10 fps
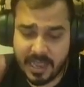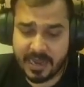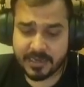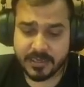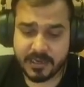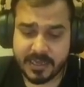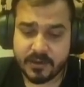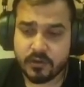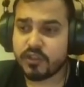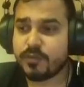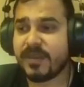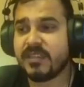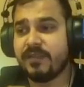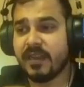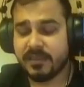And here I can also
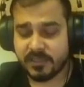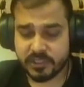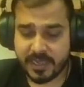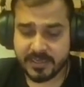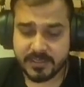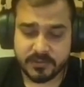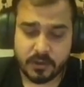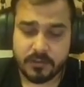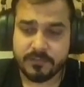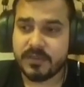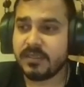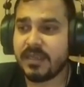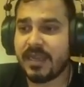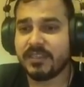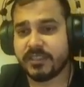specify the size of this
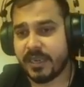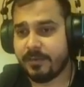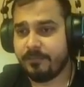as 10.